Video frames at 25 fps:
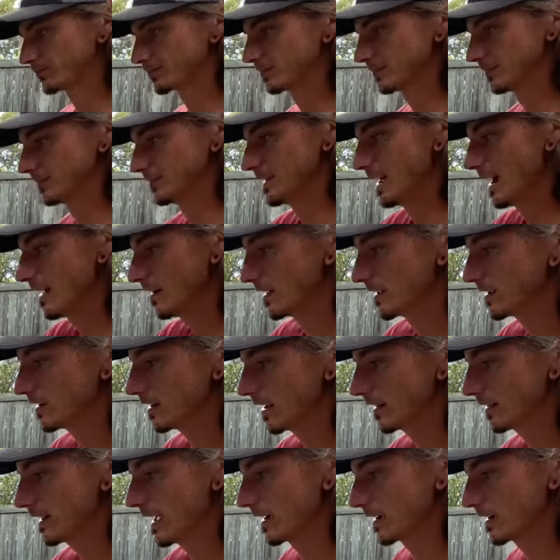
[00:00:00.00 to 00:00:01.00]
now that you
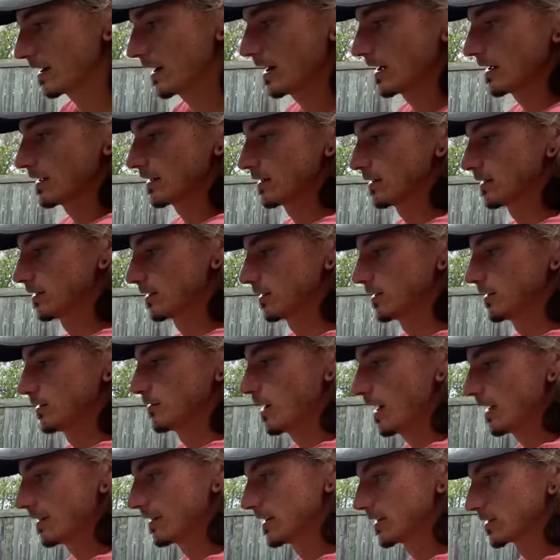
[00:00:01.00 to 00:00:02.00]
got that cut, you
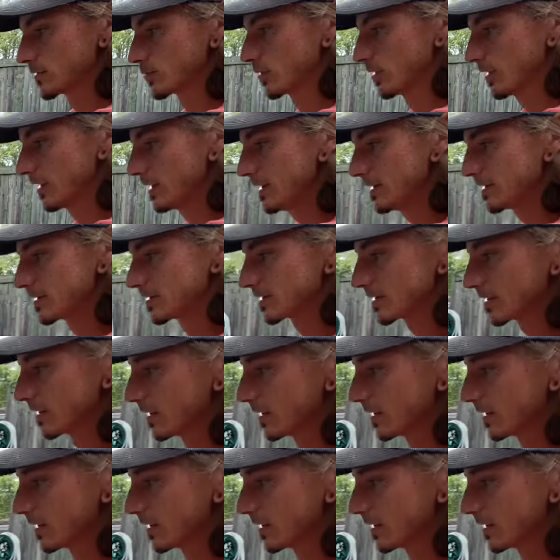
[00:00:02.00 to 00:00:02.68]
got this released.